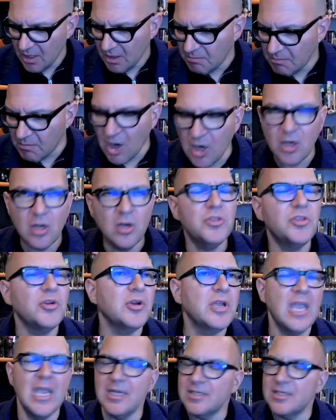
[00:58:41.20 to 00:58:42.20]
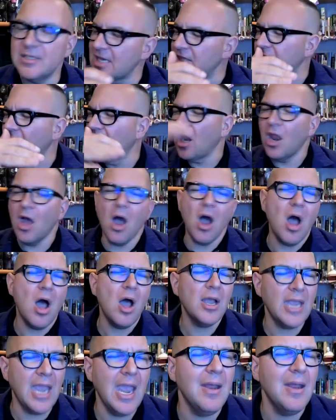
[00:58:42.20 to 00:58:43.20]
Martin Luther King said, The
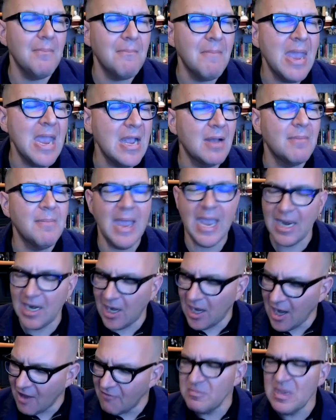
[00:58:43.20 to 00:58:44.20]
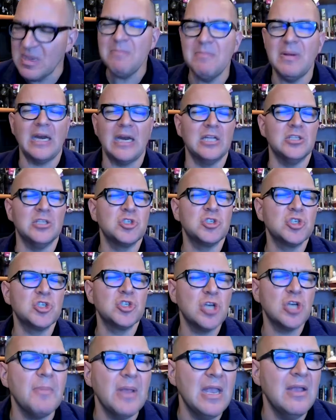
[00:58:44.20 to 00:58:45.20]
law can't make a man love me, but it can
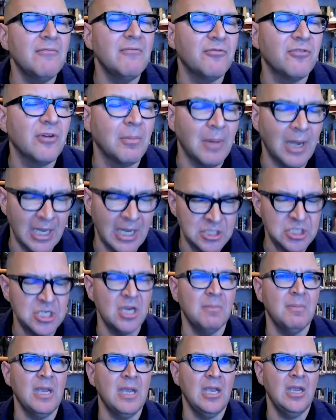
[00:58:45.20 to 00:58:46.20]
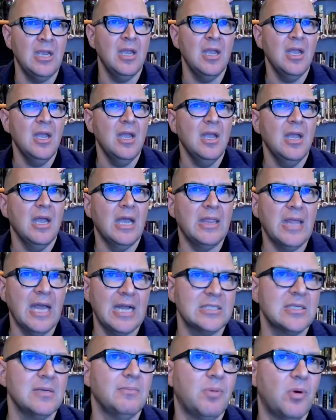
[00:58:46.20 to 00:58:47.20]
stop him from lynching me, and
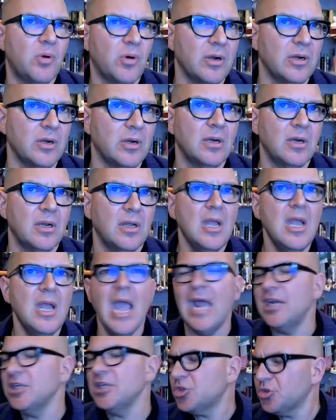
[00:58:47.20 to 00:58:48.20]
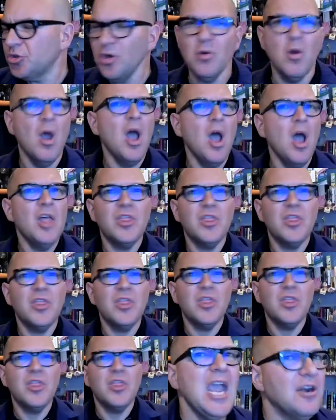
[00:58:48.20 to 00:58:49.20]
that's important. And it's true, the
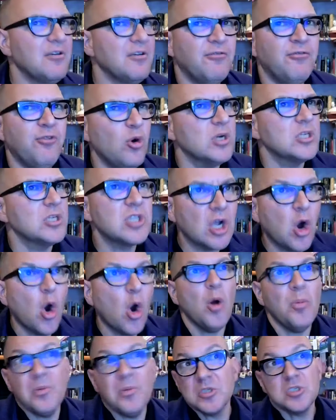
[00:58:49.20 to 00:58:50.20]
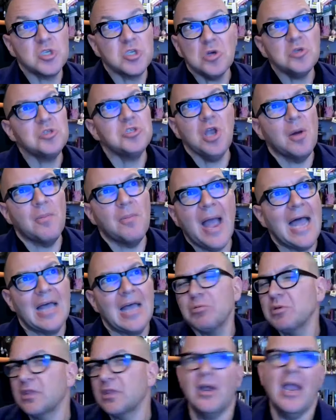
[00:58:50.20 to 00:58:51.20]
law can't force the corporate
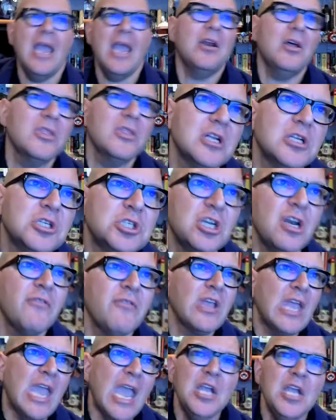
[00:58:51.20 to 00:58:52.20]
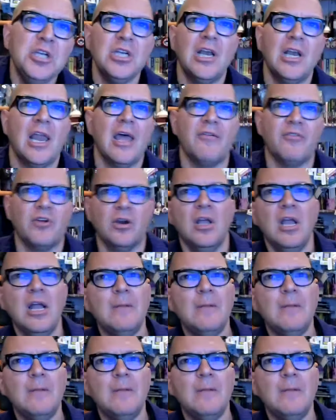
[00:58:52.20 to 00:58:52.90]
sociopath with their hand on the enshittification lever